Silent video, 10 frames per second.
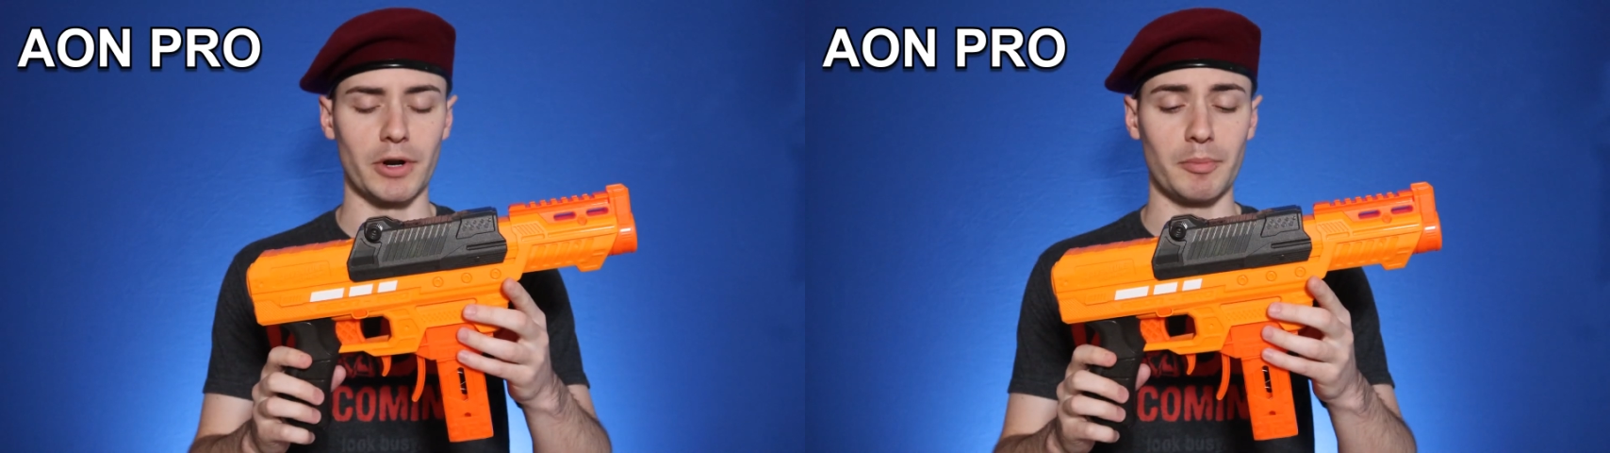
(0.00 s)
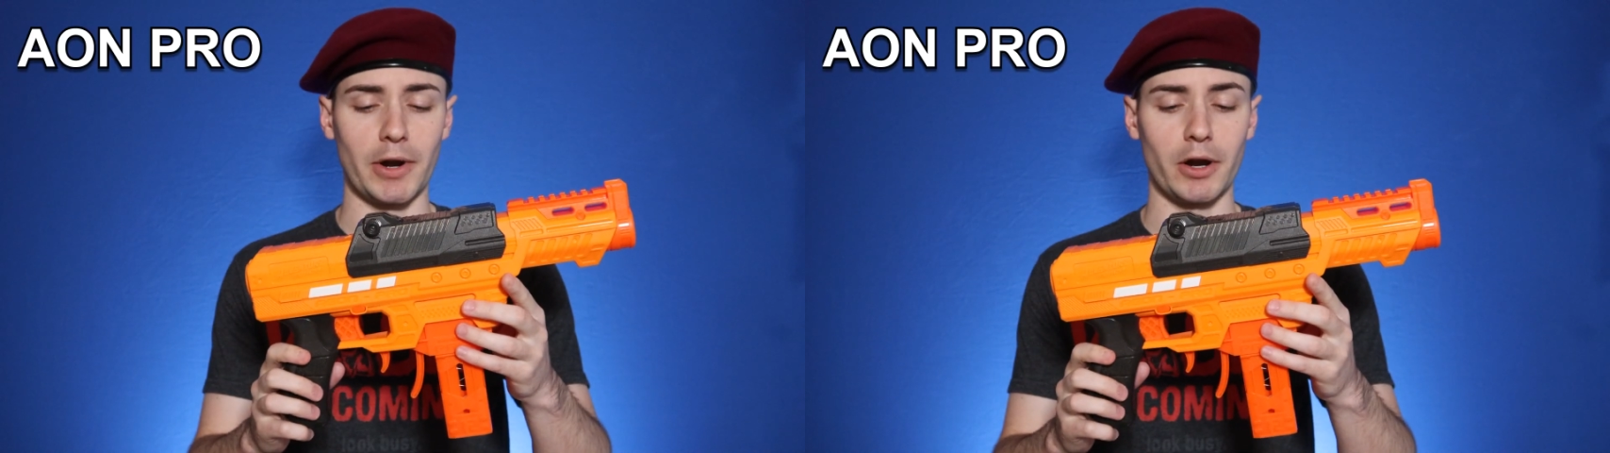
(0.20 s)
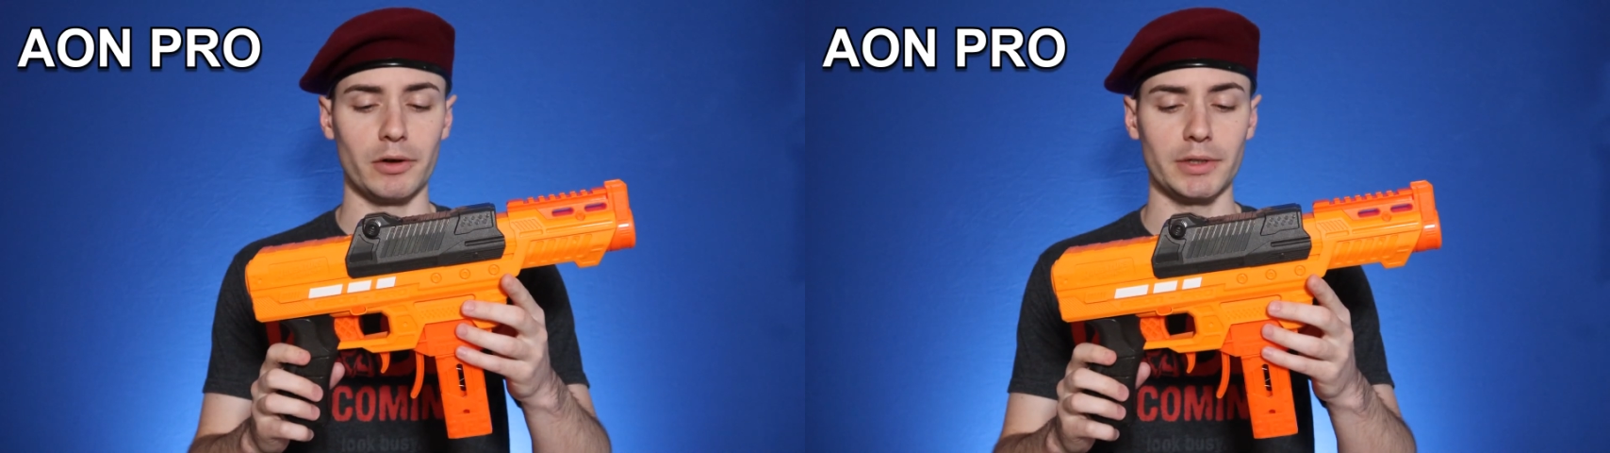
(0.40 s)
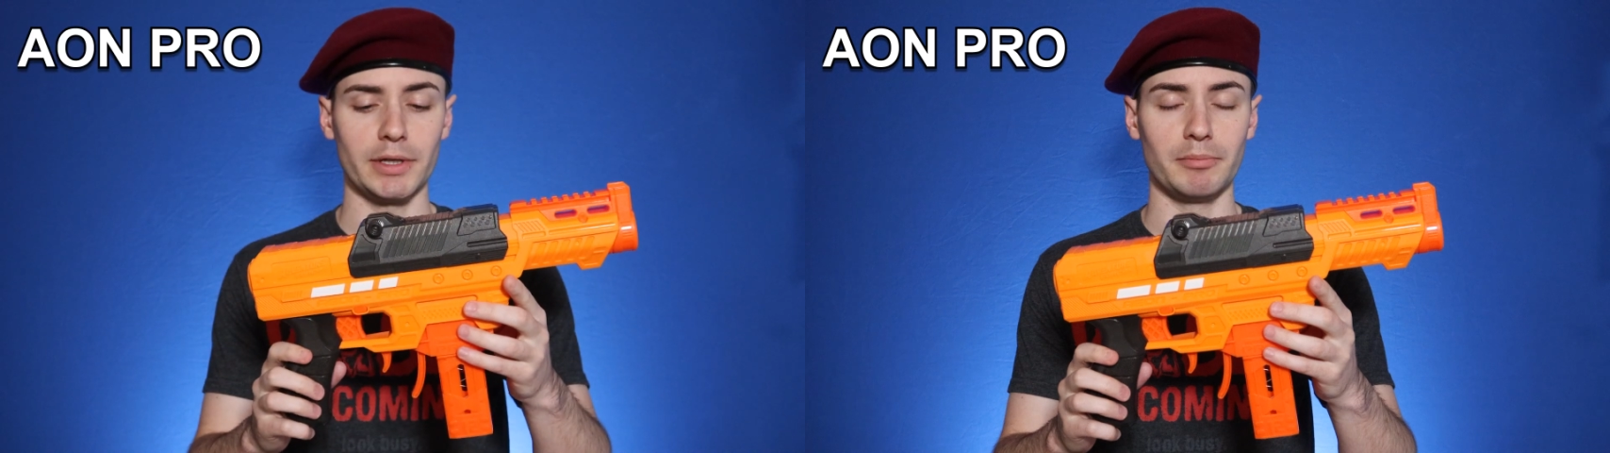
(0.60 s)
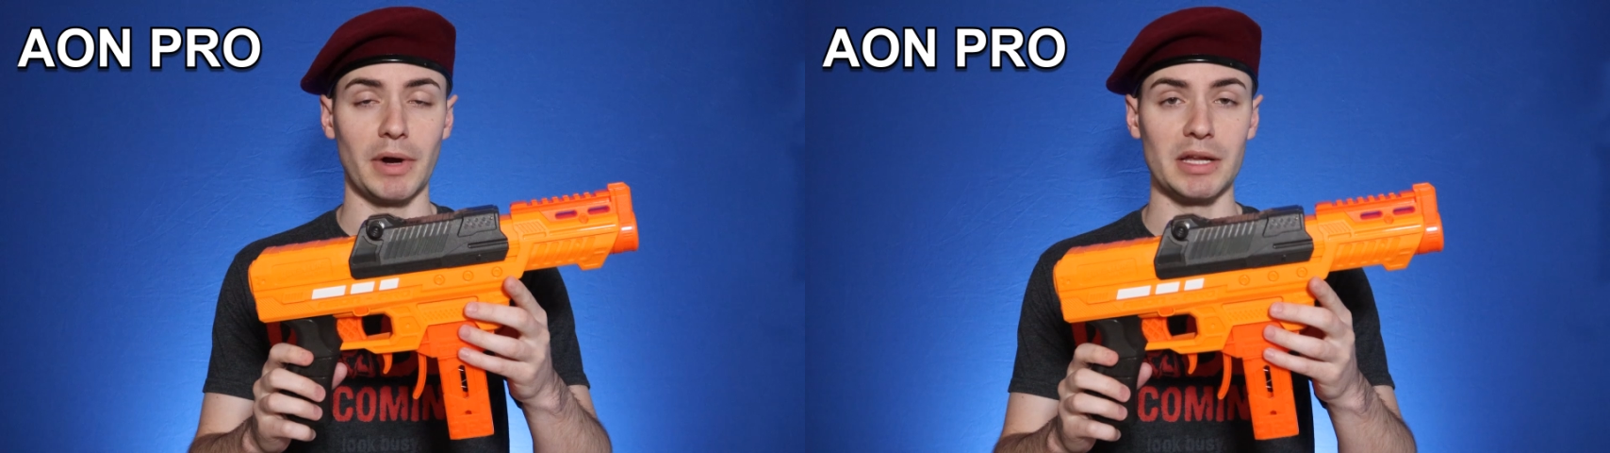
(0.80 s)
but
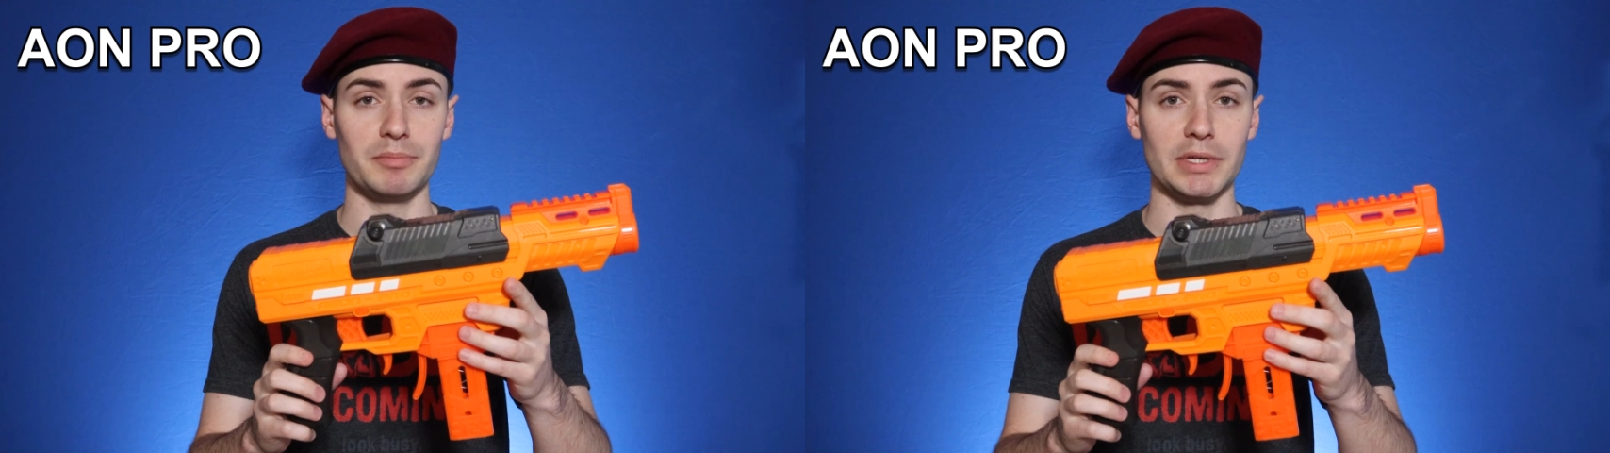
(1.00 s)
apparently it might